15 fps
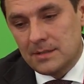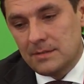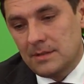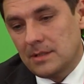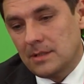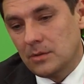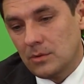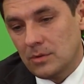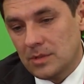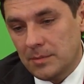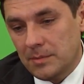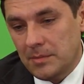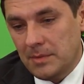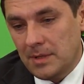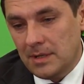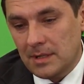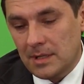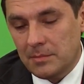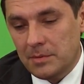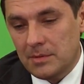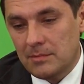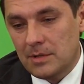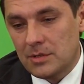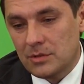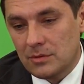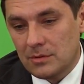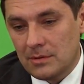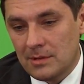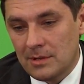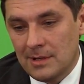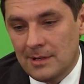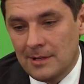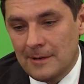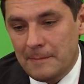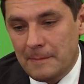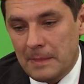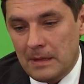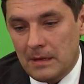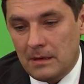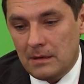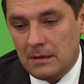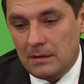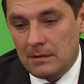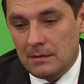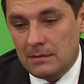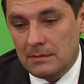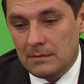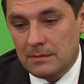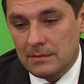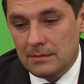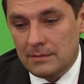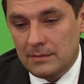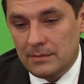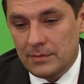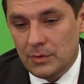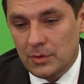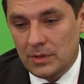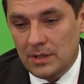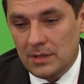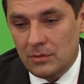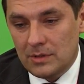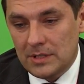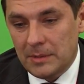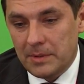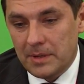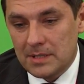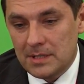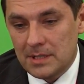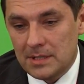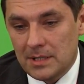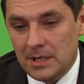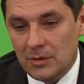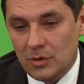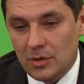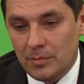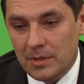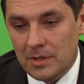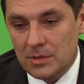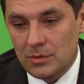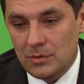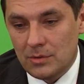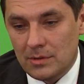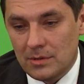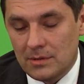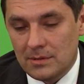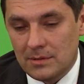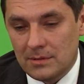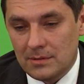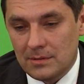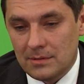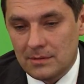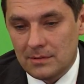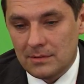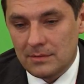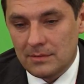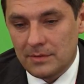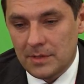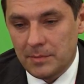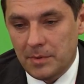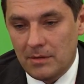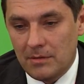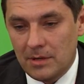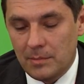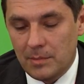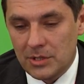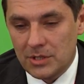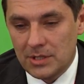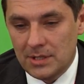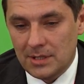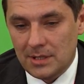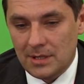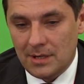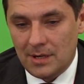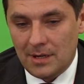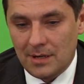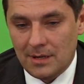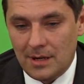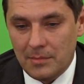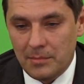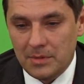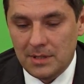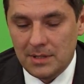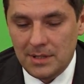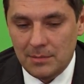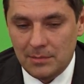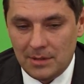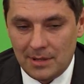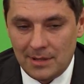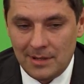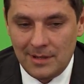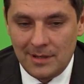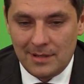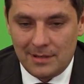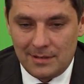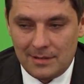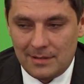motion and electricity is very interesting, but we all need to realize that those processes that are taking place inside thermal machines,